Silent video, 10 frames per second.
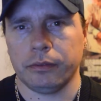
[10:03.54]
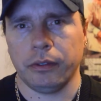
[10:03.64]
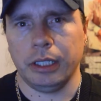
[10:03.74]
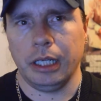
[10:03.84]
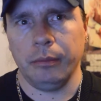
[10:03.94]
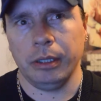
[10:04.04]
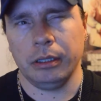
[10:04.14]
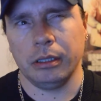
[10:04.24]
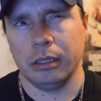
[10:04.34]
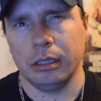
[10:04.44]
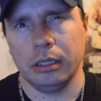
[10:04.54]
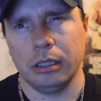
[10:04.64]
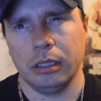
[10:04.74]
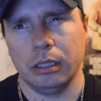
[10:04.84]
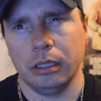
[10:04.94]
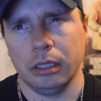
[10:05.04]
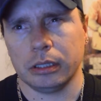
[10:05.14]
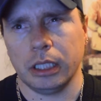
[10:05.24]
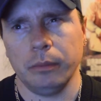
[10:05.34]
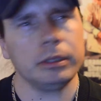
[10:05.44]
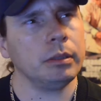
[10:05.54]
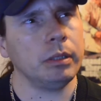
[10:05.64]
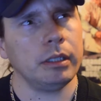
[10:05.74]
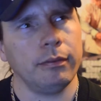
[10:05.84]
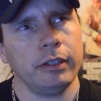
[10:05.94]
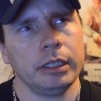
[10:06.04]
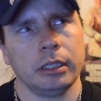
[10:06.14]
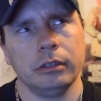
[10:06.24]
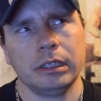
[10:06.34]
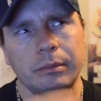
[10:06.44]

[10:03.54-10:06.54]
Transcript: for that. I mean, there's got to be some kind of fun that goes on,